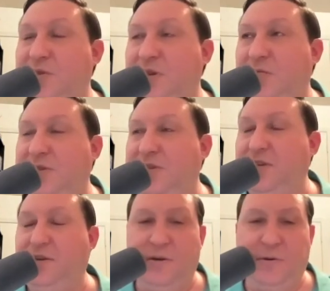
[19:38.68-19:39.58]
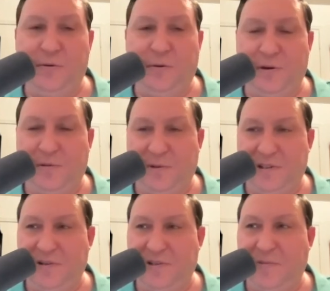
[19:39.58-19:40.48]
was it you or
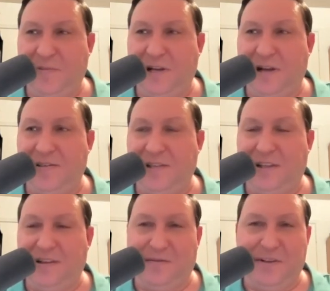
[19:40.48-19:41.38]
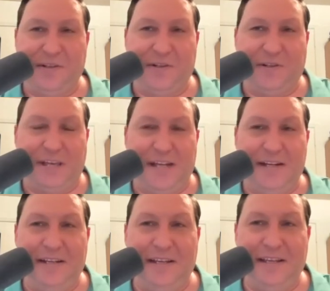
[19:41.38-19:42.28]
was there someone else that did the physical
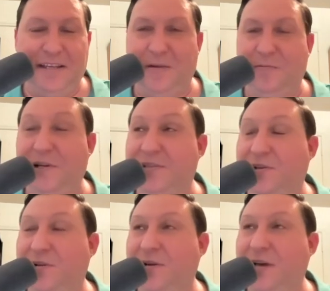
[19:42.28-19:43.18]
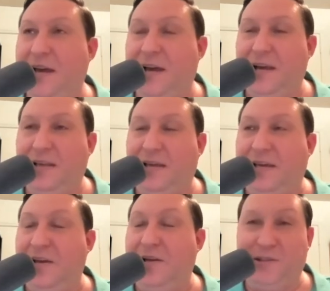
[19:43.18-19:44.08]
editing? And was there
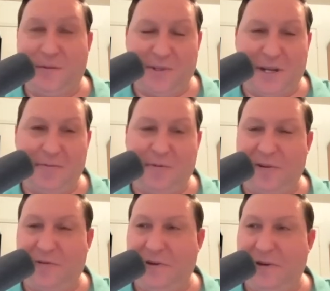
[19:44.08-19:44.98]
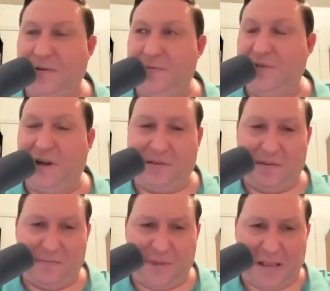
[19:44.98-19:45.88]
like I know sometimes with films you have
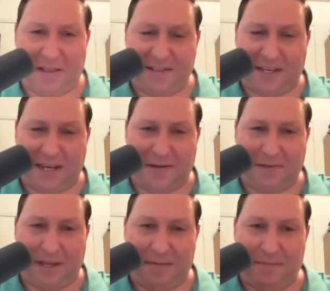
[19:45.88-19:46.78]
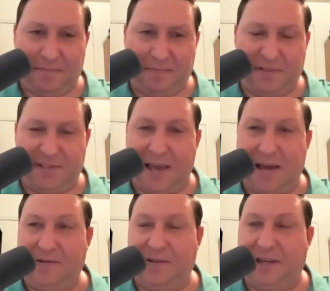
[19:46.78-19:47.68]
to balance out like
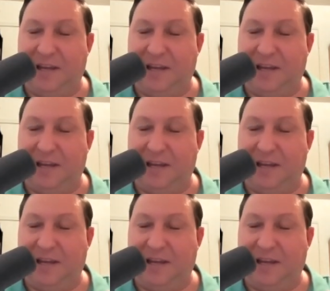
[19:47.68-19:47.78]
sound, like